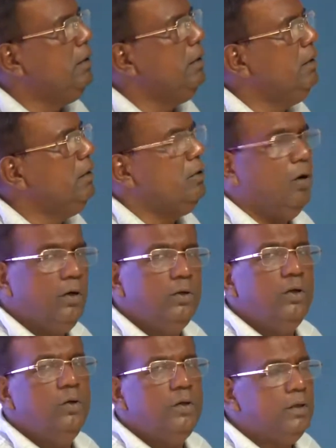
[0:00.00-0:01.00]
In
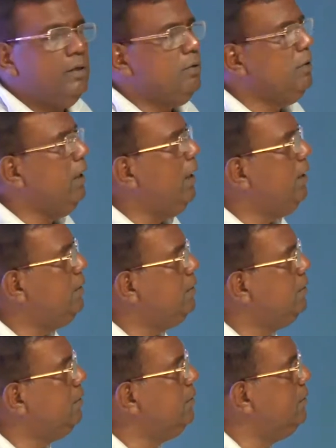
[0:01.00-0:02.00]
continuation to that,
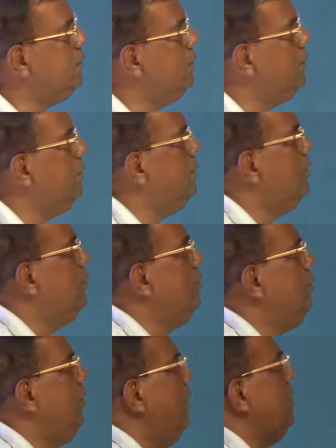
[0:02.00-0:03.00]

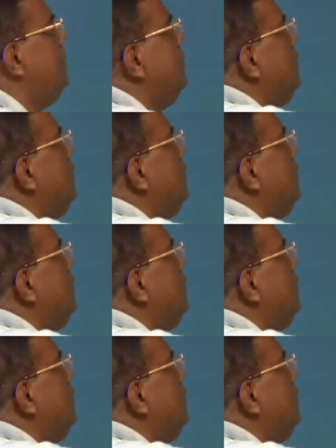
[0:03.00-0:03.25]
we will also